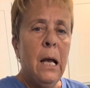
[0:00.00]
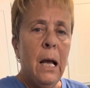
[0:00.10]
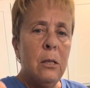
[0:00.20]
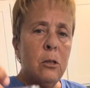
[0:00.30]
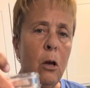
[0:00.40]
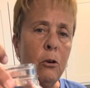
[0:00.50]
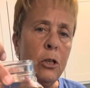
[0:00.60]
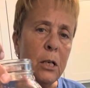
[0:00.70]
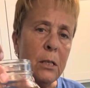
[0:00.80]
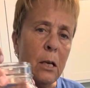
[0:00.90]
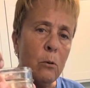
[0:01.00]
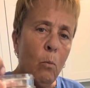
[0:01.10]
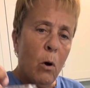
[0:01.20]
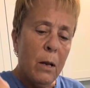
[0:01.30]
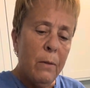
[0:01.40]
and so she just does
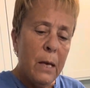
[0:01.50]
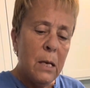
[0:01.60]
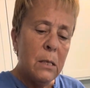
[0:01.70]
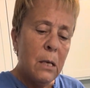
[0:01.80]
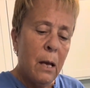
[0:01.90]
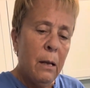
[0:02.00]
one of these,